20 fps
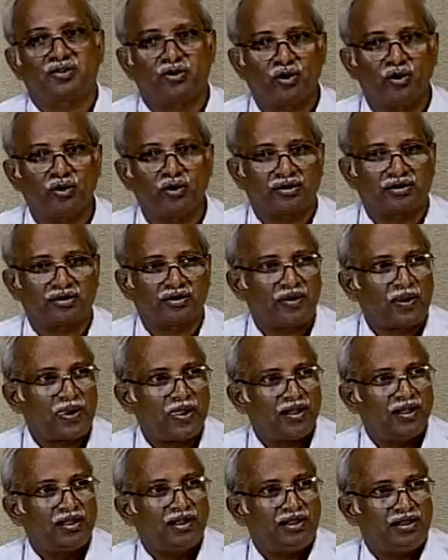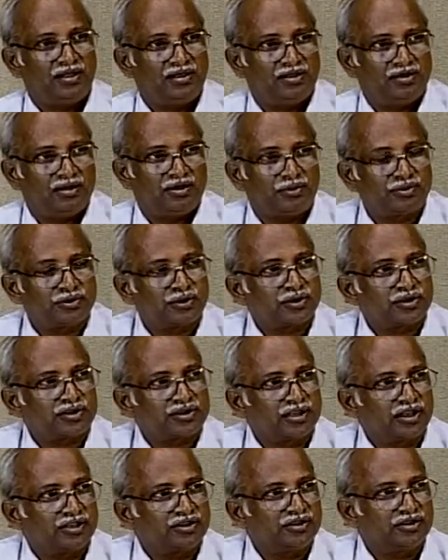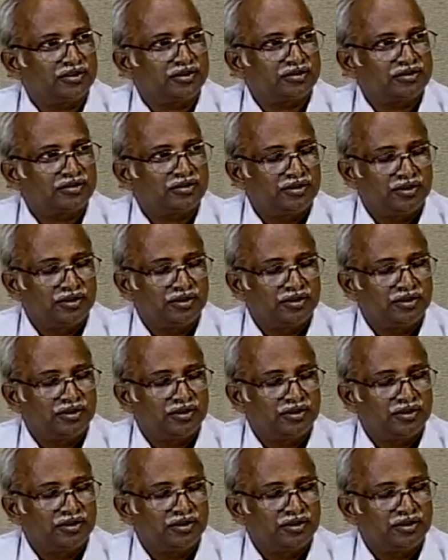code in offshore structures,